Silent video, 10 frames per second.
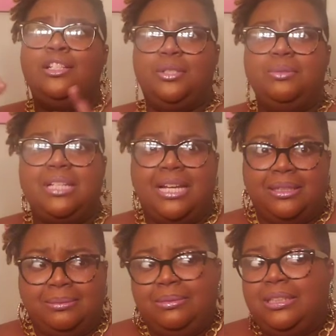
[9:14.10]
2
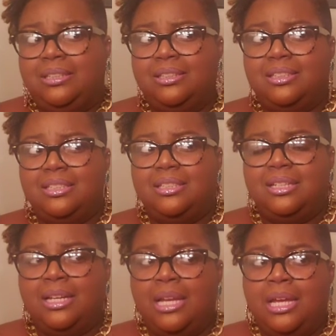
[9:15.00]
times.
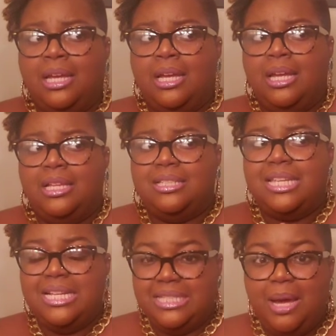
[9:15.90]
The
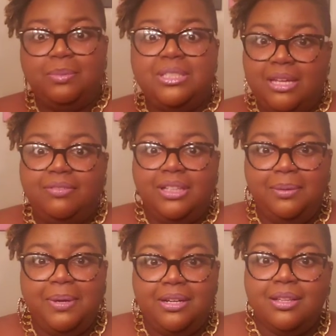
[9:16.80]
second time was
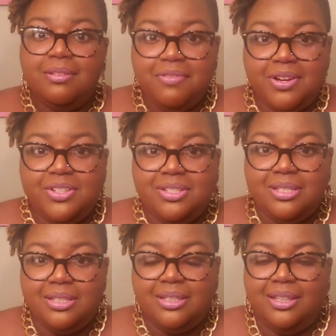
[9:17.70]
definitely better than the
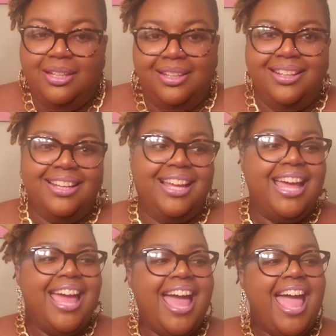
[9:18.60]
first.
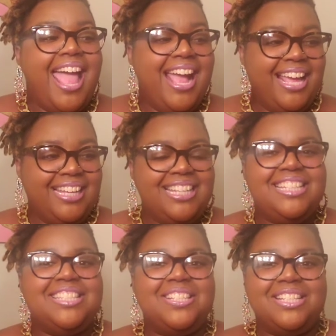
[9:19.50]
And it
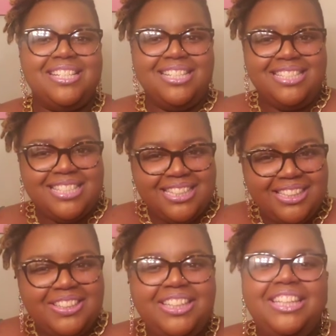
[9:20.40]
is good. It's a
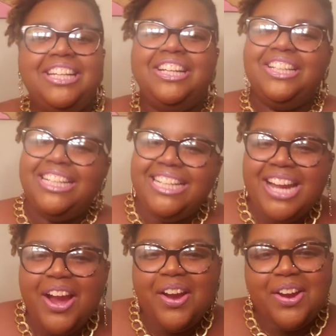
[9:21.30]
little learning
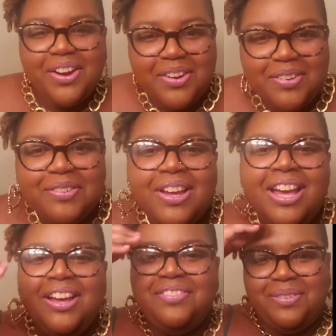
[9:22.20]
curve
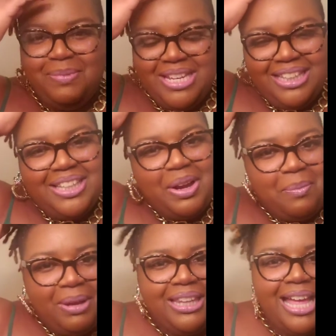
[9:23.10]
for me to
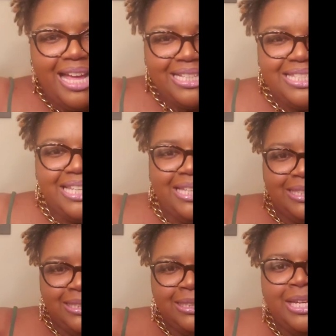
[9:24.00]
learn my locks
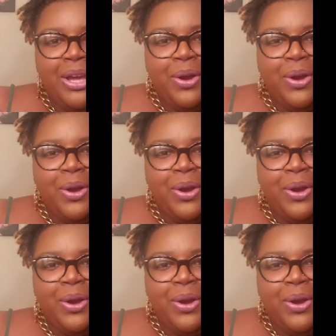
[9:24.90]
and